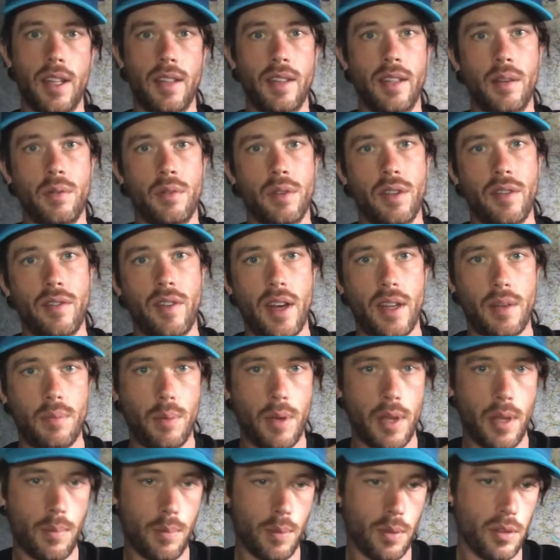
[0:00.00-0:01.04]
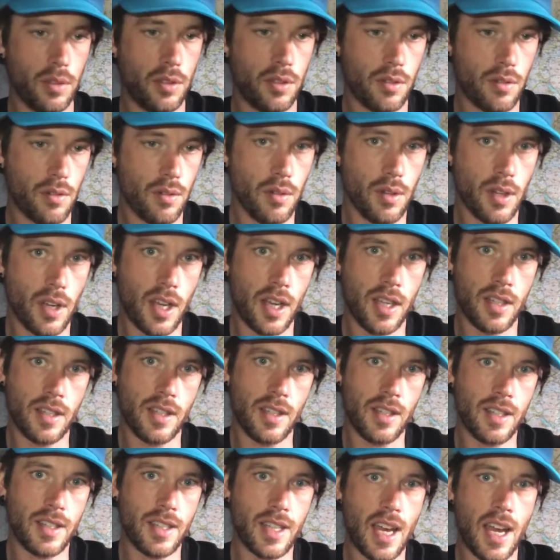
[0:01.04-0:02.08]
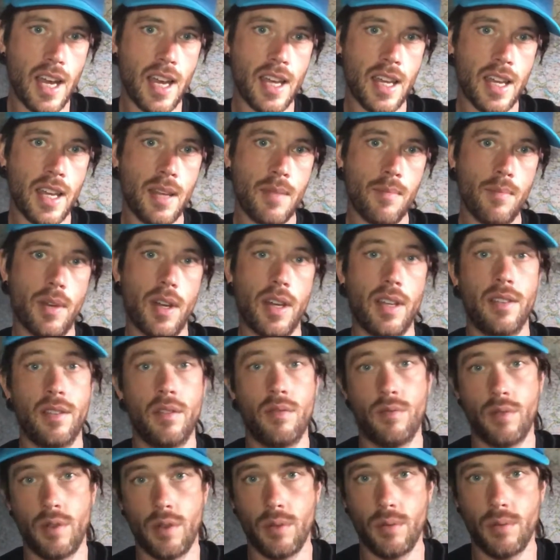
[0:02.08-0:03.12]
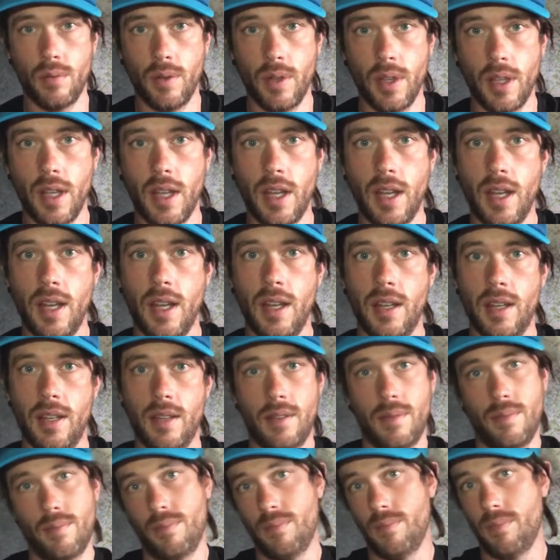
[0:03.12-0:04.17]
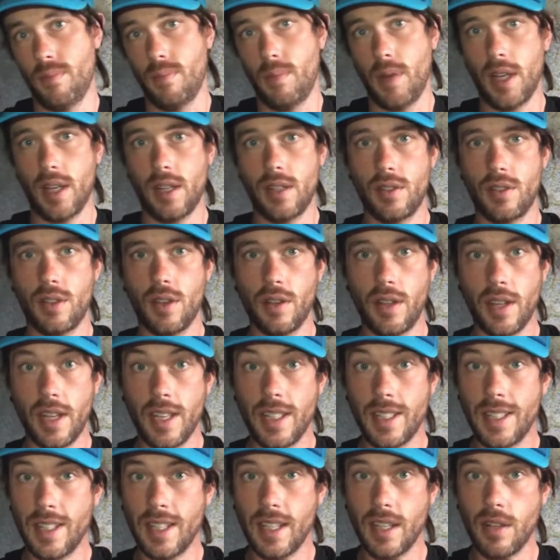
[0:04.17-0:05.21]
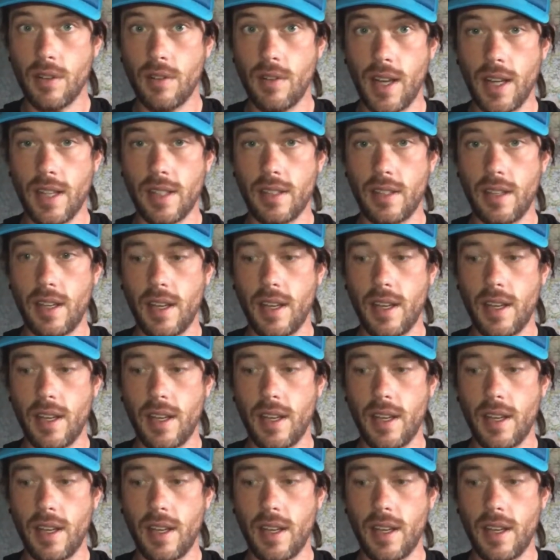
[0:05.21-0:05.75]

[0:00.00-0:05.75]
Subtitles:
they would have had people scrutinising the time and the route, making sure that he did it correctly.